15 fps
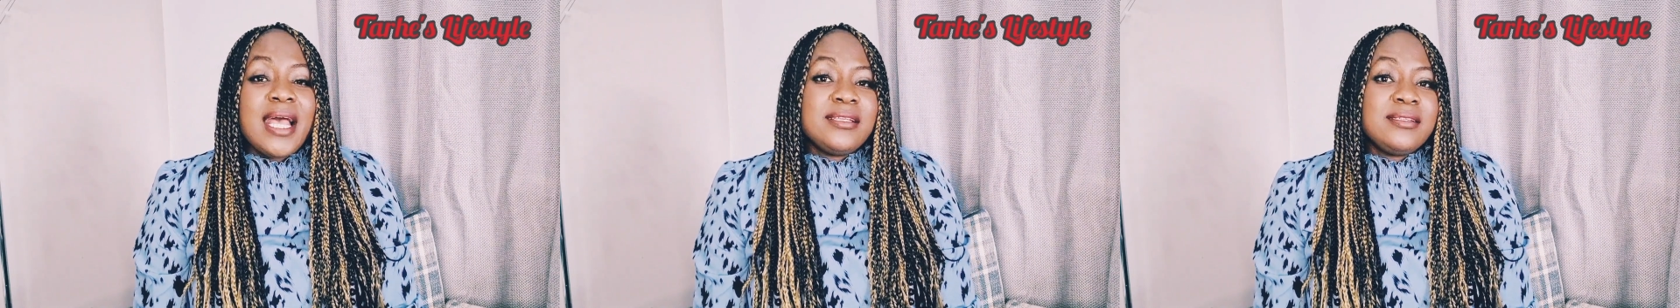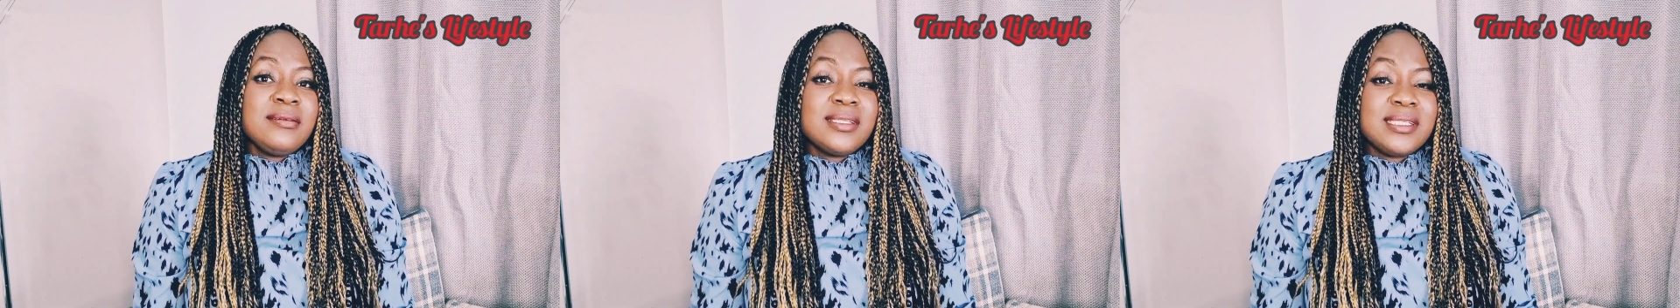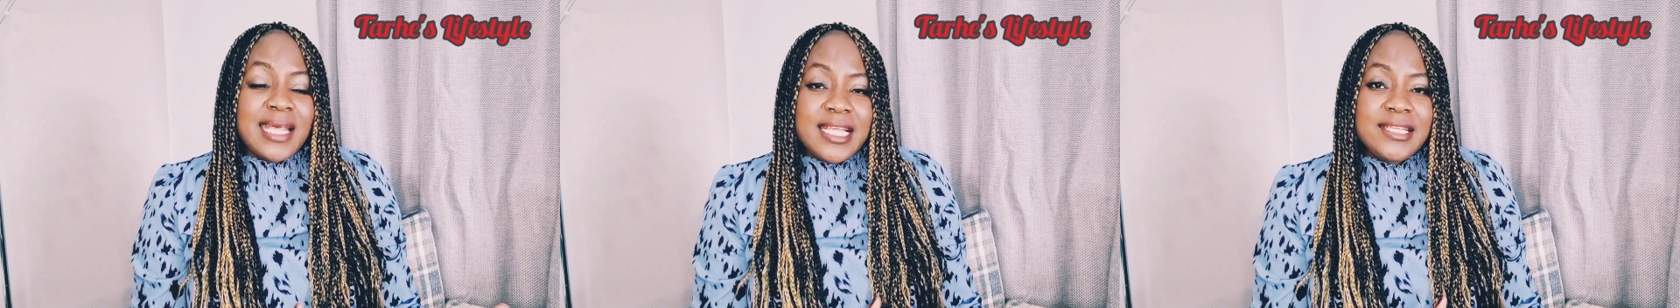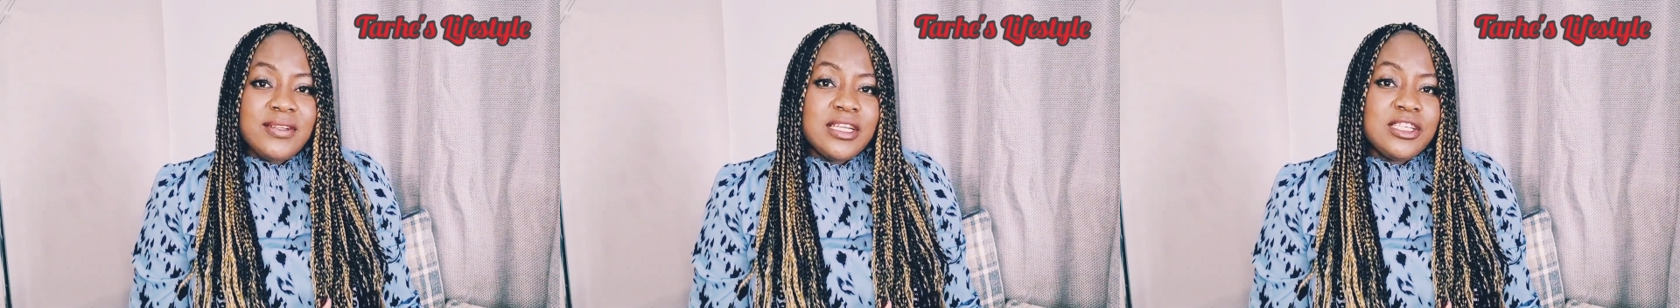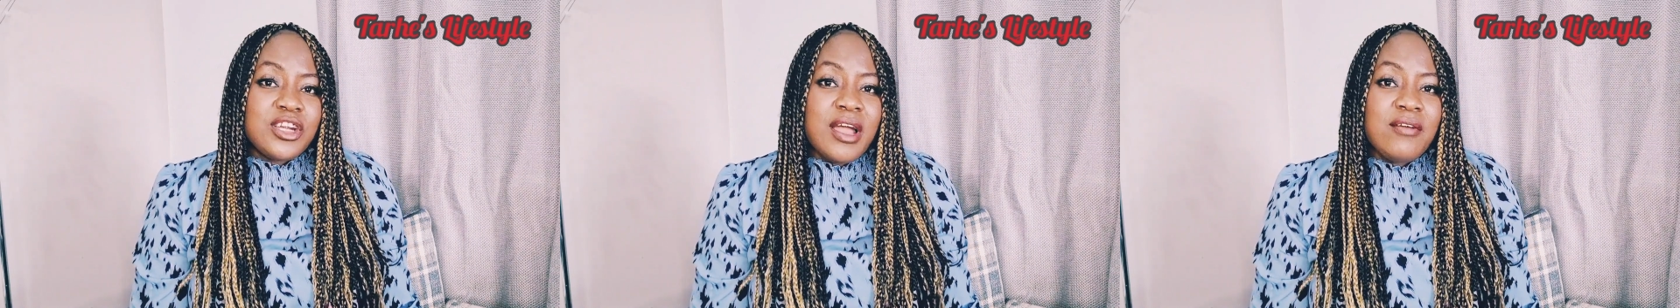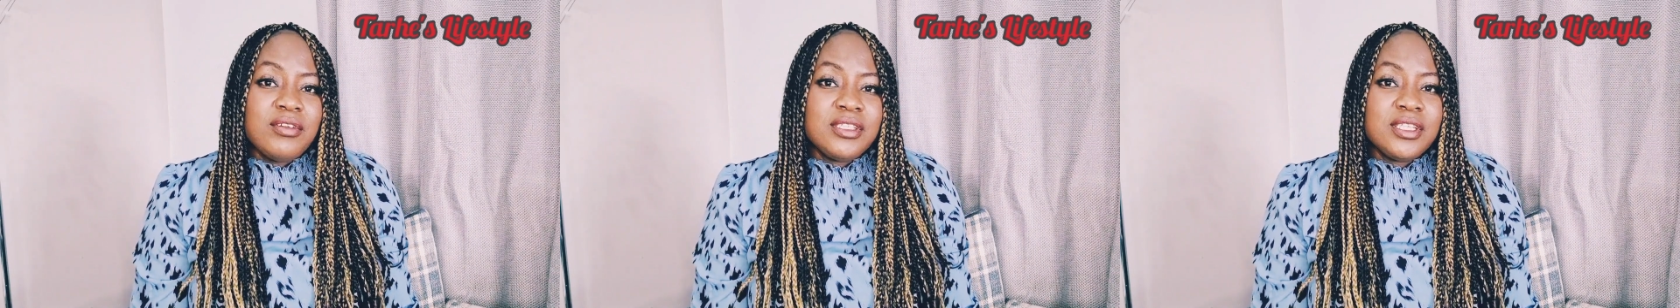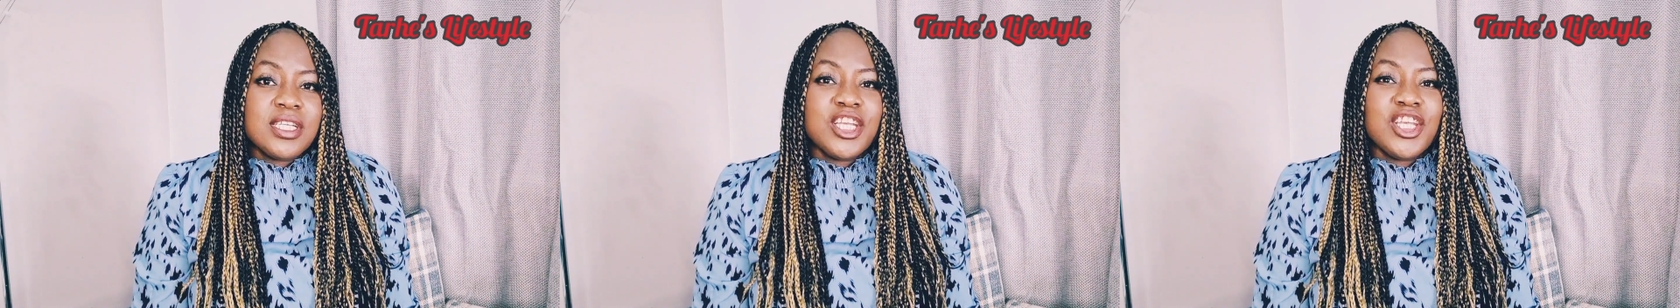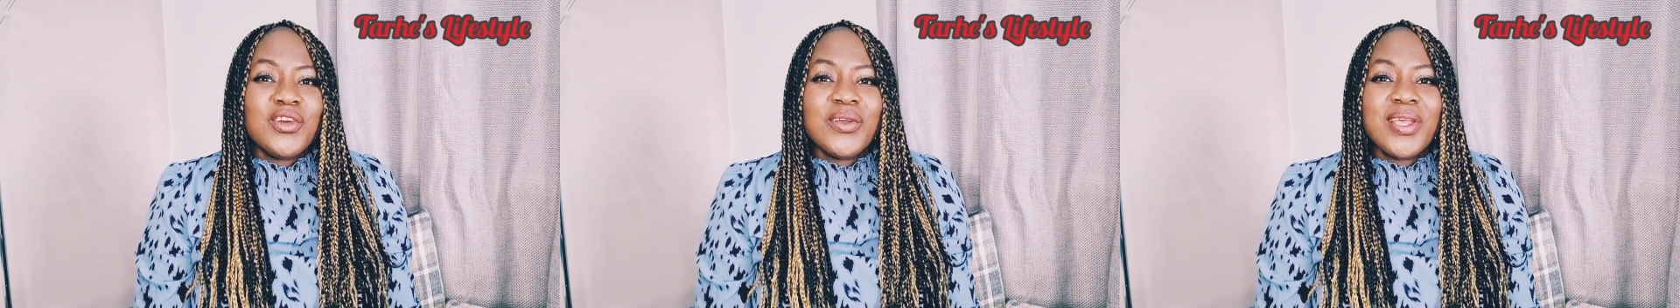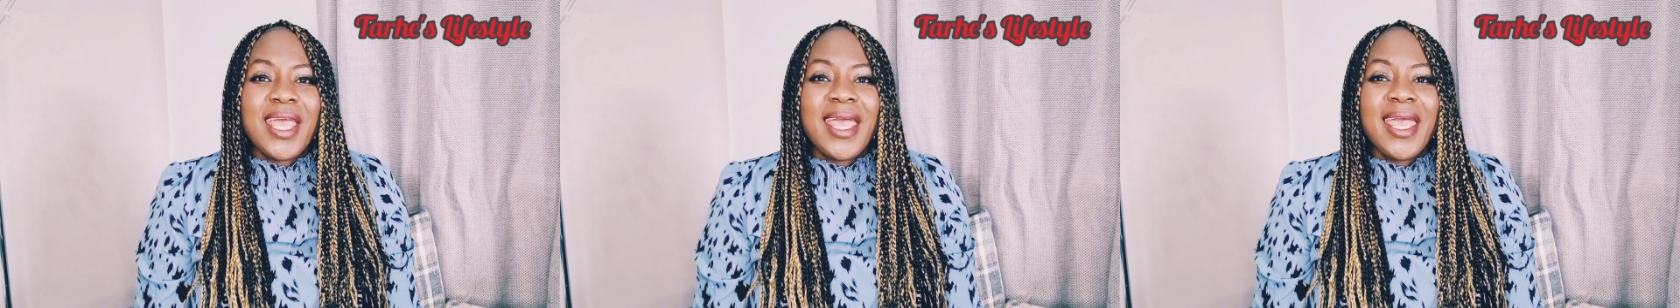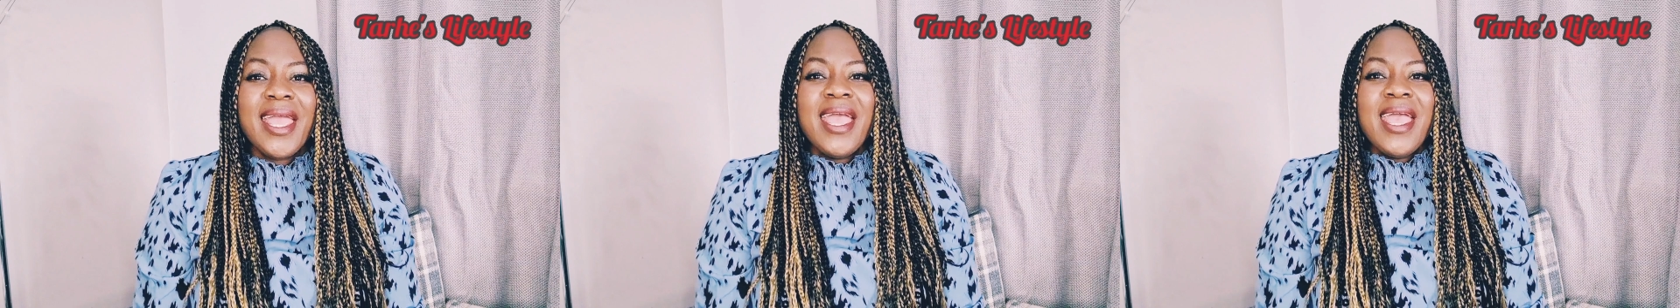and successfully travel to the
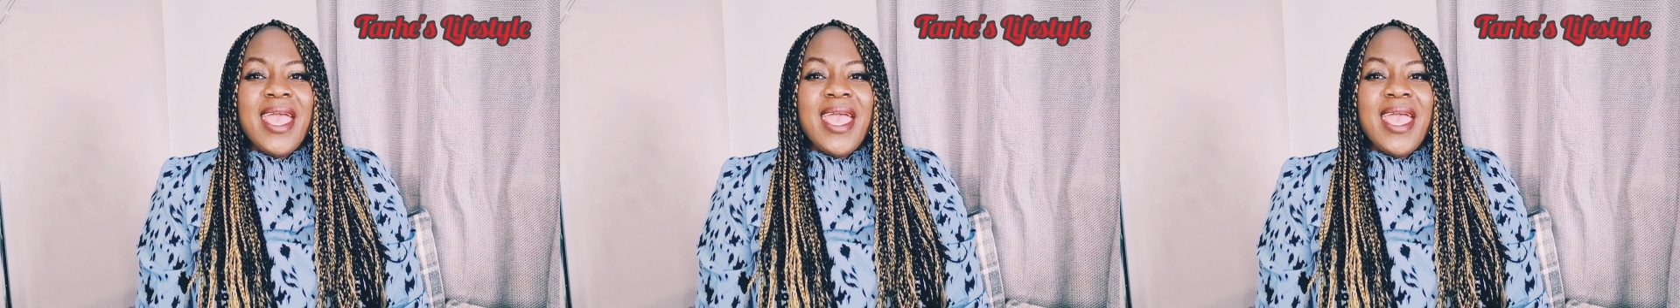UK,